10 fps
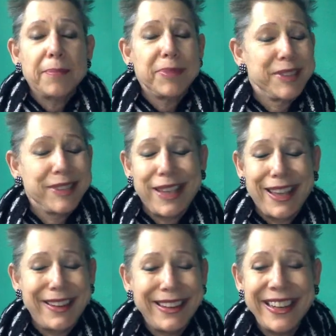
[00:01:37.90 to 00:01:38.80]
because it's
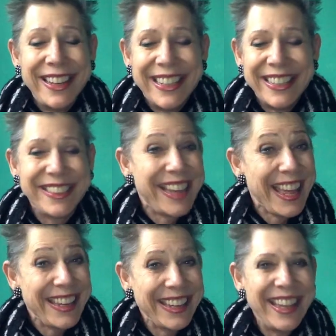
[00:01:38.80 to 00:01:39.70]
handy and it's
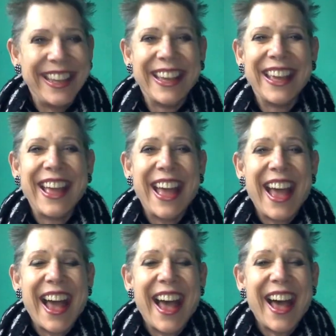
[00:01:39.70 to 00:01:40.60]
dandy.
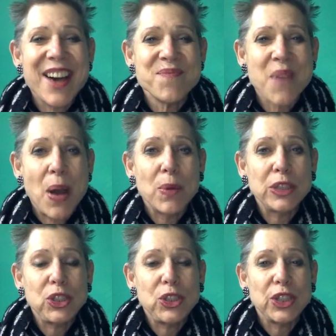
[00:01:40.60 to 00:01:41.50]
I
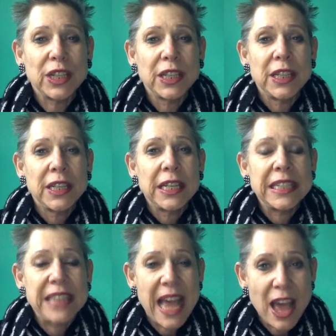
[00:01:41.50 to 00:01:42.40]
want you to
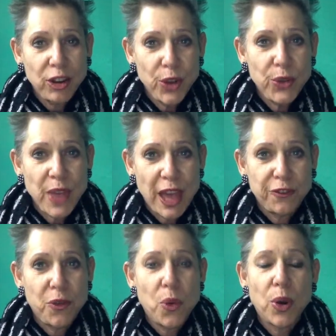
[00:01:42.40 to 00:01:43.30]
download
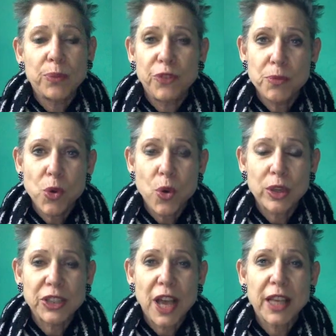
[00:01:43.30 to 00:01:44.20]
that form from
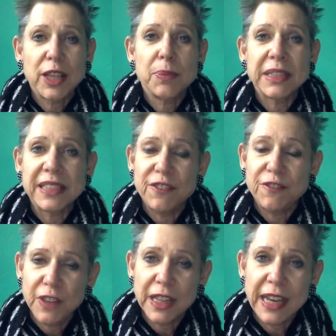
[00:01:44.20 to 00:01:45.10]
course documents and
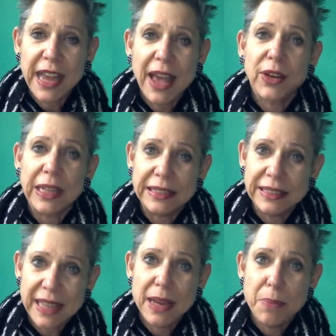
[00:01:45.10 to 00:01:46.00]
fill it out and
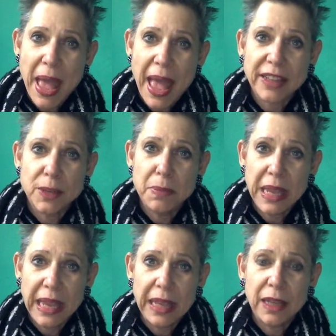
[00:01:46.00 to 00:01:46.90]
send it back to
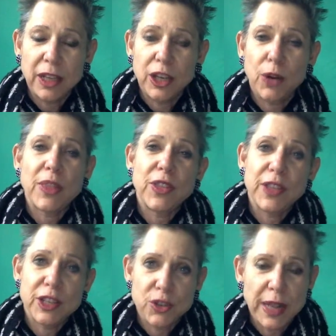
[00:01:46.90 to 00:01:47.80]
me, rather
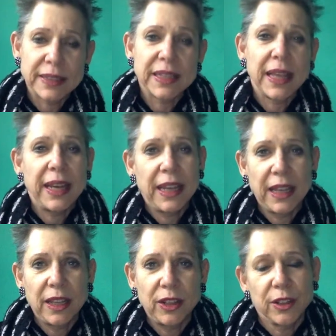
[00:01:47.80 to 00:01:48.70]
than translating
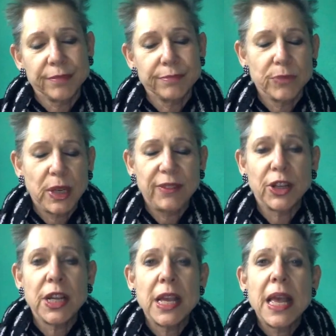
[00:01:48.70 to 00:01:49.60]
it or whatever.